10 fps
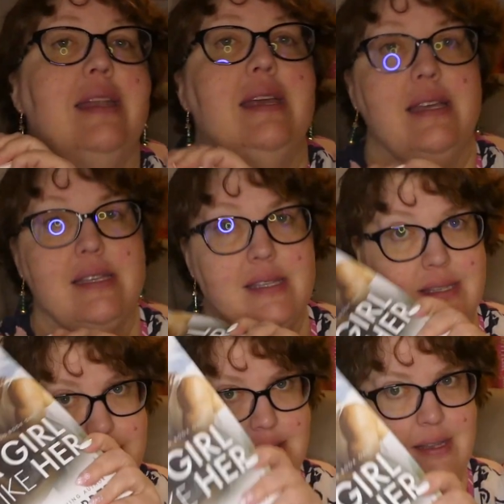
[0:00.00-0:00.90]

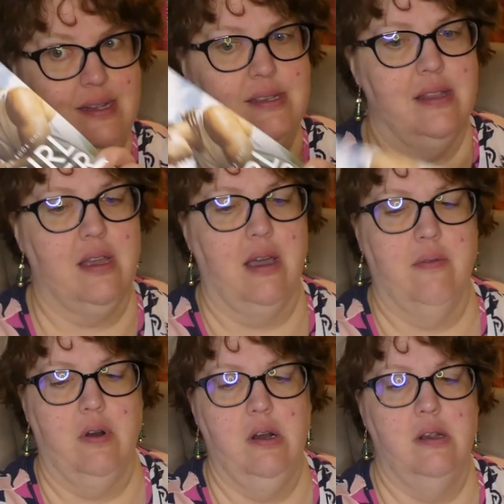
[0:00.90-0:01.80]
is, it is on the
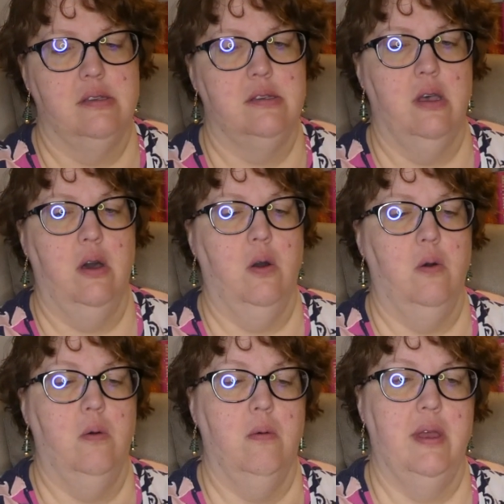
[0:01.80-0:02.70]
cover.
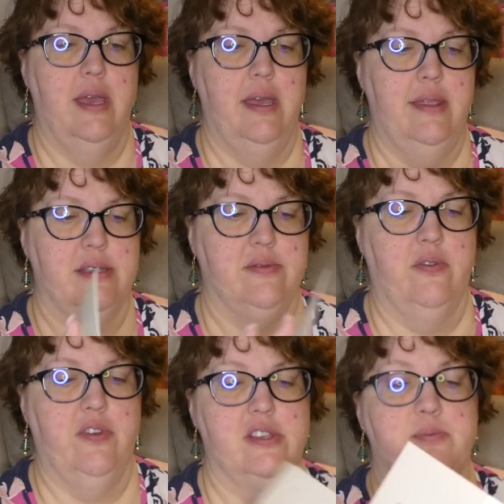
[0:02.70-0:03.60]
So this
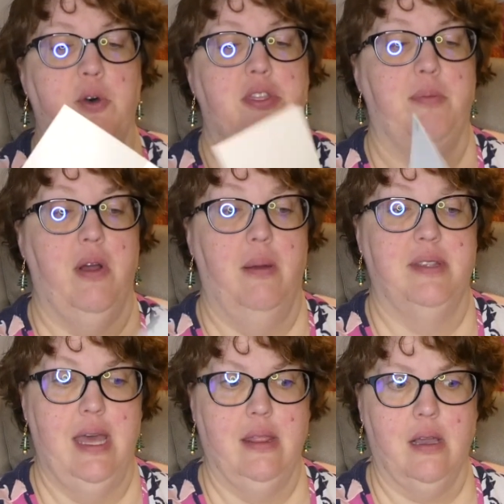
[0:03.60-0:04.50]
fulfills both the prompt
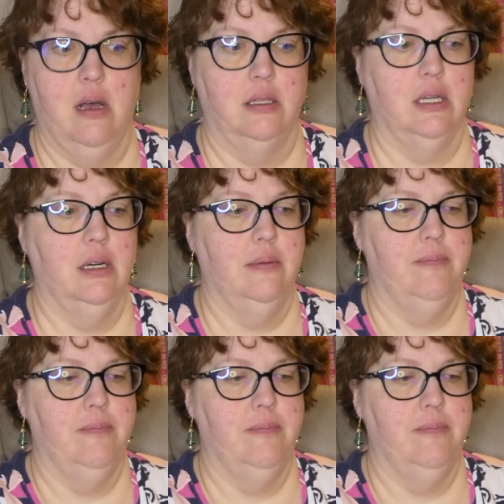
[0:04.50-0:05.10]
and the color.